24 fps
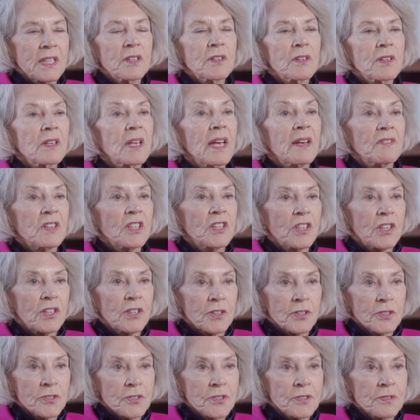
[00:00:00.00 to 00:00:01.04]
or 11
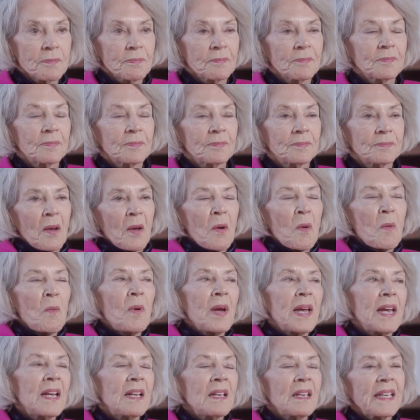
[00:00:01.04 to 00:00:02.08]
years.
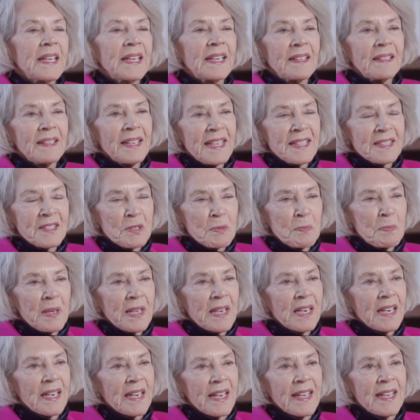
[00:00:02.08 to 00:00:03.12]
Well, it's
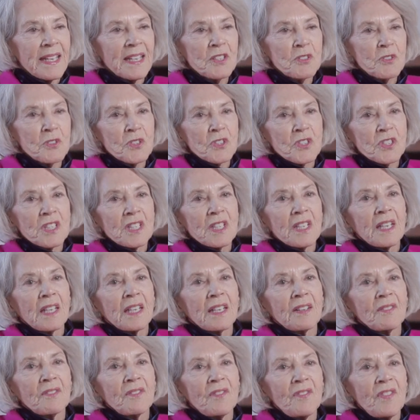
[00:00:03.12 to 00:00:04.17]
been an
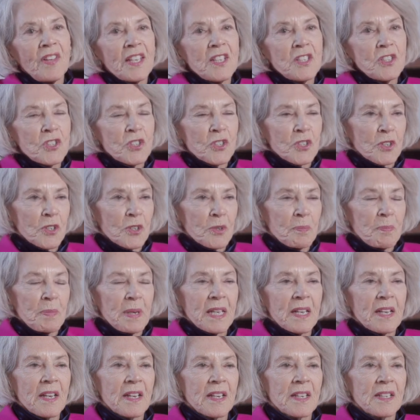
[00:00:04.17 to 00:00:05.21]
interesting venture
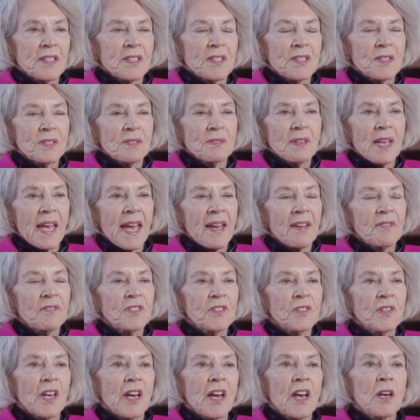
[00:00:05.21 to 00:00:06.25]
because
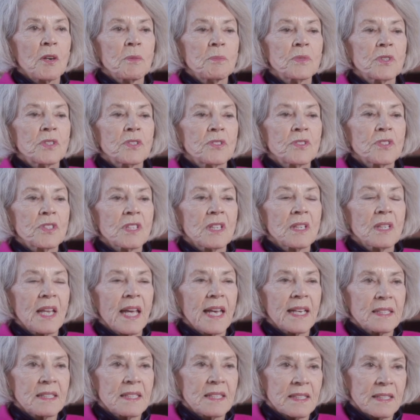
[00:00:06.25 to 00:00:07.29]
after the homes are
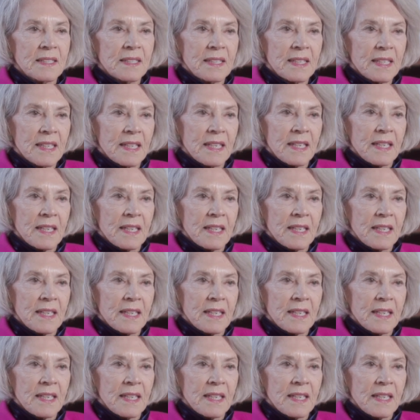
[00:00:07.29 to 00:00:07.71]
selected,